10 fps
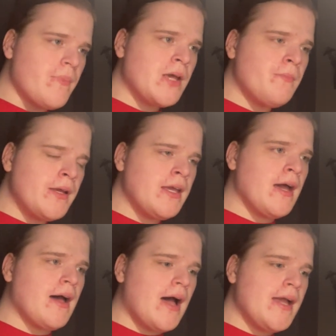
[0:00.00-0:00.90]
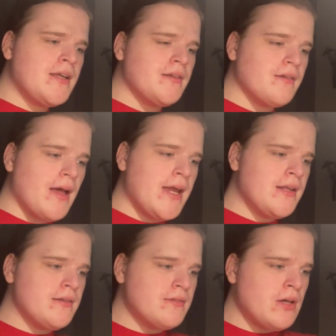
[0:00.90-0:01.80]
But yeah, I
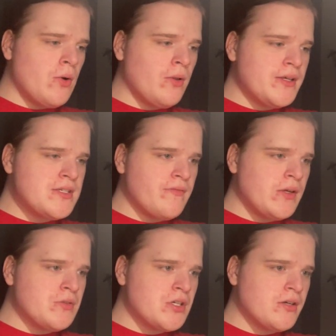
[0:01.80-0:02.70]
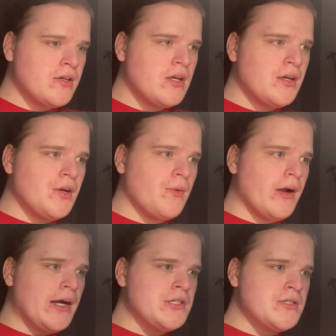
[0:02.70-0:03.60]
can totally see a future where
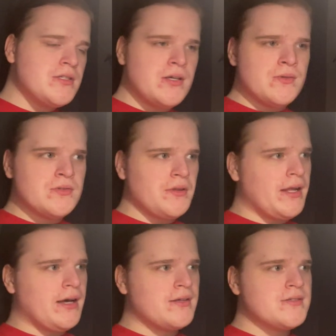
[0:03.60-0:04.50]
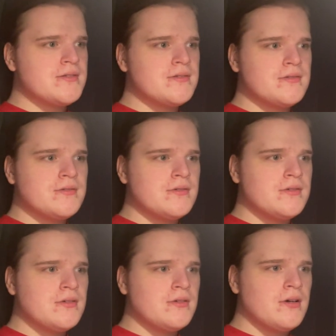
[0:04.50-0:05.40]
I just use Linux
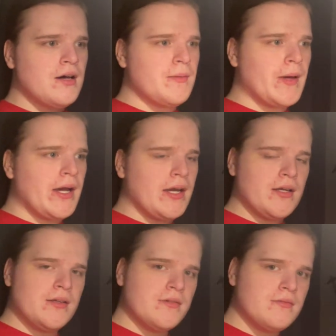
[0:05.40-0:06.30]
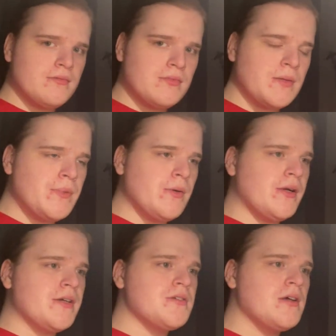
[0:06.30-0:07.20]
on my
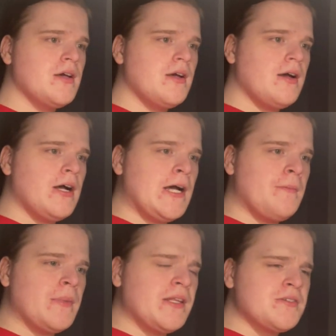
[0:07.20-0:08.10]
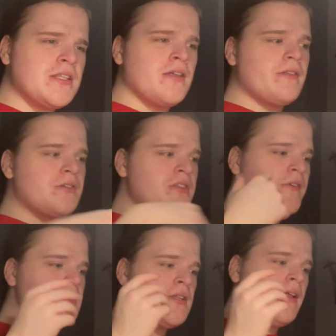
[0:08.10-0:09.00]
computers. And there's the
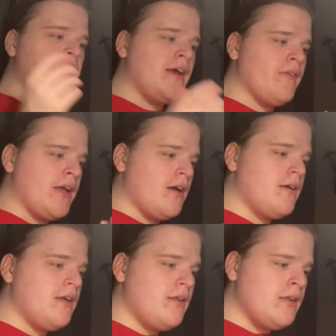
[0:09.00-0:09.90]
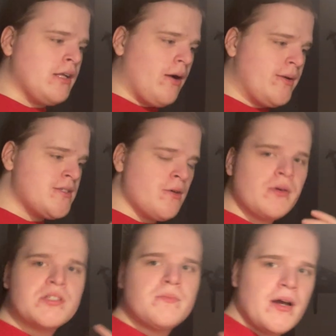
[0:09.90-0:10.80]
versatility of like, it's so
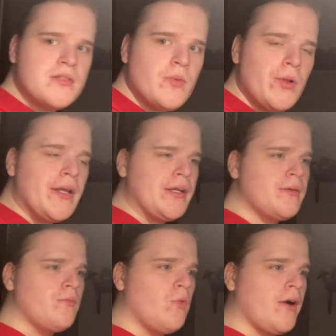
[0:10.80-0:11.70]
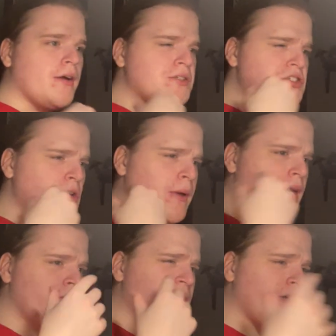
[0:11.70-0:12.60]
customizable and it can work on so many
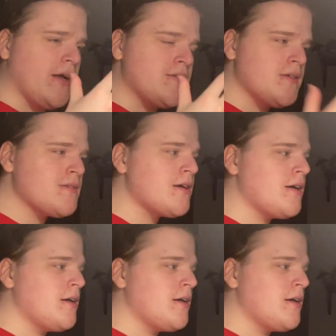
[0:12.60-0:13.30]
different devices.